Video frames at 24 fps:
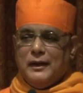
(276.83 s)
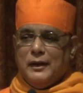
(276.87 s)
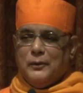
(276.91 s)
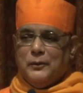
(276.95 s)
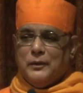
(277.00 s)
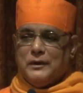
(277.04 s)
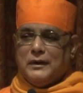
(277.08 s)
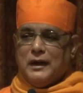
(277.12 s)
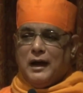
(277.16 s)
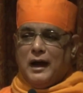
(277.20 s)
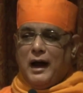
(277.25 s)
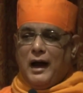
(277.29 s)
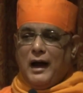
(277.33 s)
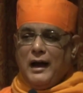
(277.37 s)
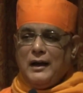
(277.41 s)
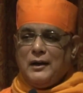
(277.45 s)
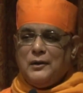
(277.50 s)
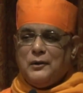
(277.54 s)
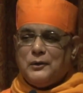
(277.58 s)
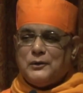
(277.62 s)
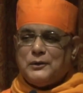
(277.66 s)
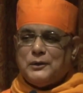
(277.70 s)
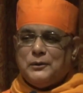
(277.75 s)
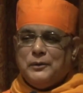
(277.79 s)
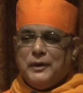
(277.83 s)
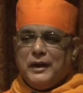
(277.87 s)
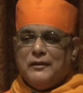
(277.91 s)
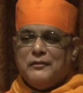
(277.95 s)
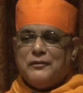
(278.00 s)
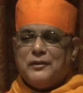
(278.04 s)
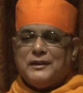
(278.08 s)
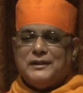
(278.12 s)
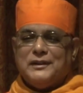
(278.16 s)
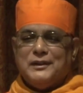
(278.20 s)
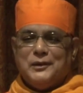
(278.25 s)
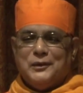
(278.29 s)
When the I goes away,
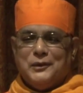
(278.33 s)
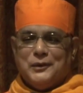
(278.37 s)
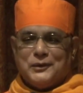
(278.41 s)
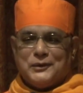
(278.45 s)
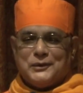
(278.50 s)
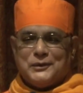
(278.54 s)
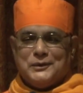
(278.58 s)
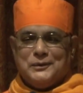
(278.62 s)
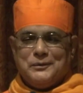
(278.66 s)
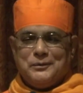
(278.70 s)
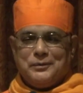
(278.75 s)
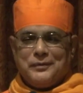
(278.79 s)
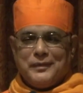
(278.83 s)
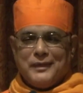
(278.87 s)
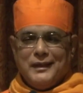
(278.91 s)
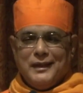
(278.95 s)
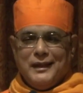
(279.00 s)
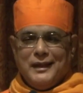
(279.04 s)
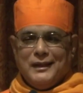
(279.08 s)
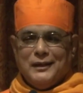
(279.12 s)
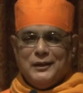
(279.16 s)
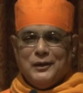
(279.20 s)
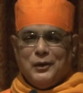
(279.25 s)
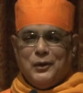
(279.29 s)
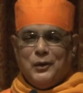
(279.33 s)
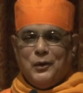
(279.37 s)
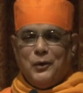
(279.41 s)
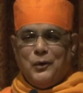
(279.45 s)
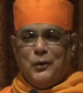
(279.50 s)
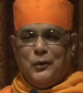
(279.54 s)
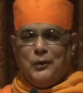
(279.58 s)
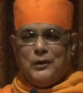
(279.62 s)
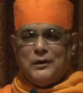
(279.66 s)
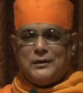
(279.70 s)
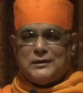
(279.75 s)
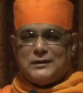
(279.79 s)
everything goes. The
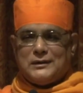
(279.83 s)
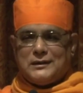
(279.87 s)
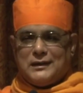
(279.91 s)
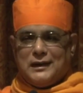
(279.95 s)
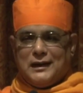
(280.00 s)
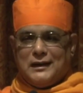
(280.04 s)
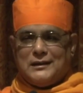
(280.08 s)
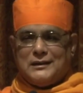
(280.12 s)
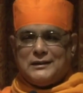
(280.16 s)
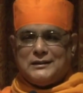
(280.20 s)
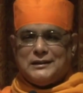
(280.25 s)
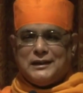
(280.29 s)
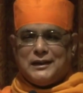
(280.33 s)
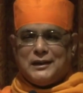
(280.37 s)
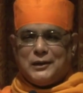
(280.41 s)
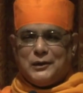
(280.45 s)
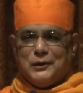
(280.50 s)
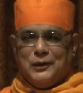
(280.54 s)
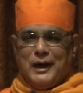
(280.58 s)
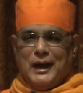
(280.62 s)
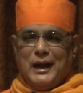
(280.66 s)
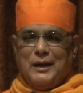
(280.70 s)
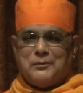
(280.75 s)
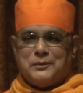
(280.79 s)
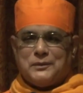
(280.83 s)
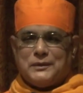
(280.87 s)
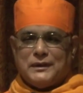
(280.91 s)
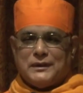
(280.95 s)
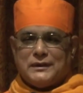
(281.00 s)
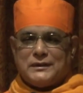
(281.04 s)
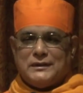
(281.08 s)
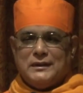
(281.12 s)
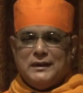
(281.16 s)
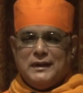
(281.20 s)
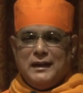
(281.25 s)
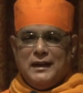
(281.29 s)
whole structure
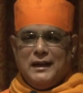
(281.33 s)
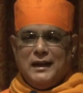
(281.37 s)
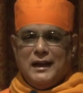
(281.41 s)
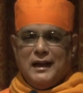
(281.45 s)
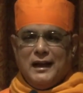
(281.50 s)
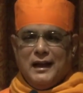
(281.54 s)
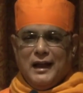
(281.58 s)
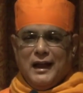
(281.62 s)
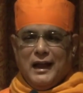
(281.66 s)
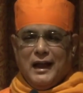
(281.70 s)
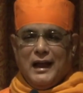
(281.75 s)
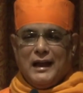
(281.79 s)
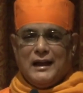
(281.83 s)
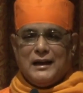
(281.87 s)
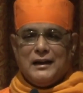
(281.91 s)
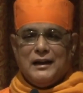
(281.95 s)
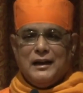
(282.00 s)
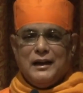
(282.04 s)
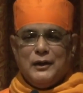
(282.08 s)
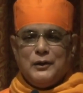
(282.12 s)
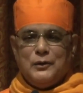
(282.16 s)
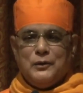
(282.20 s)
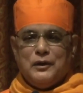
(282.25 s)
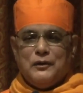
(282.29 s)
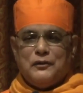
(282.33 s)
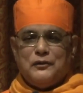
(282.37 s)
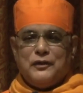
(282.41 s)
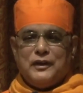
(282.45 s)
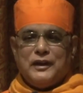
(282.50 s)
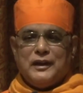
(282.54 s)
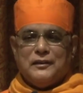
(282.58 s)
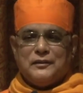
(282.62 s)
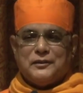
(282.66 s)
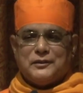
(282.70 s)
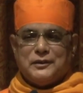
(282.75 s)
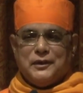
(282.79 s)
collapses and you are
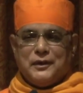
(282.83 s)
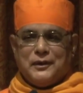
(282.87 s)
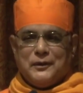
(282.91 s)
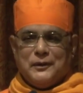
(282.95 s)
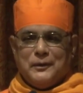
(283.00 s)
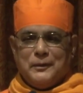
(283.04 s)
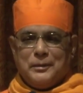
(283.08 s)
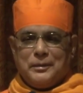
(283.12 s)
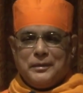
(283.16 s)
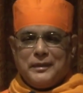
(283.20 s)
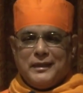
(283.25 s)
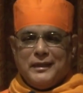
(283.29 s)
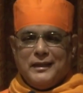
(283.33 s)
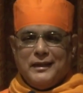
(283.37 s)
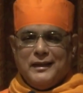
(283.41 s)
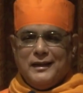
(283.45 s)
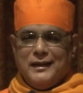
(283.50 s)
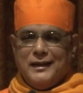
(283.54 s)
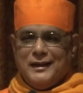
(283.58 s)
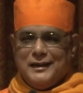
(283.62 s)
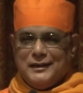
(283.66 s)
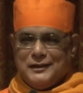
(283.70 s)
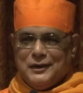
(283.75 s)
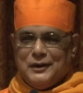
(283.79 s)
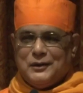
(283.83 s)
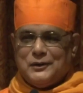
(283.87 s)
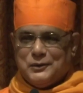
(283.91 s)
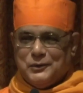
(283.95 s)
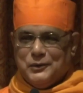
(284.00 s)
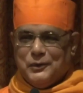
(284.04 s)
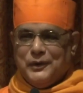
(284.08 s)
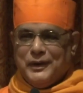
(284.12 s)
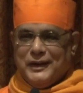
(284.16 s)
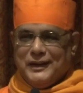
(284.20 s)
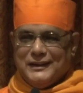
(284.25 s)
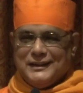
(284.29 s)
free of sorrow. It's not
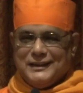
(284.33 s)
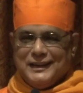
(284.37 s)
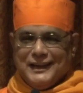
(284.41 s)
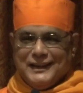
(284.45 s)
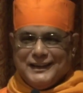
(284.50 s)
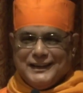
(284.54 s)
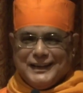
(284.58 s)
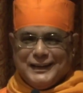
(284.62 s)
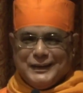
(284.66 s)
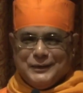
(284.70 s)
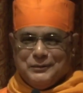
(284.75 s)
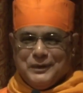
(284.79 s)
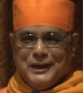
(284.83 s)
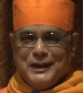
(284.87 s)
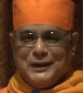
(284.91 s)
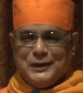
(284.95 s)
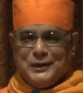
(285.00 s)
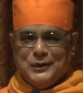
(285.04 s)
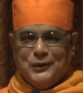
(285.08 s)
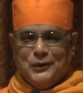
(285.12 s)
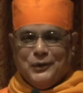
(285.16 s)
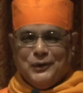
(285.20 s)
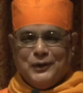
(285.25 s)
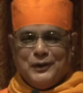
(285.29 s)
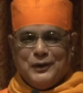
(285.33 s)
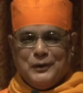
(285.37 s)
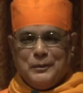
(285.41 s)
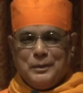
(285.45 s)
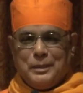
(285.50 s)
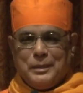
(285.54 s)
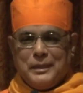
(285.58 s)
so easy as it is being told.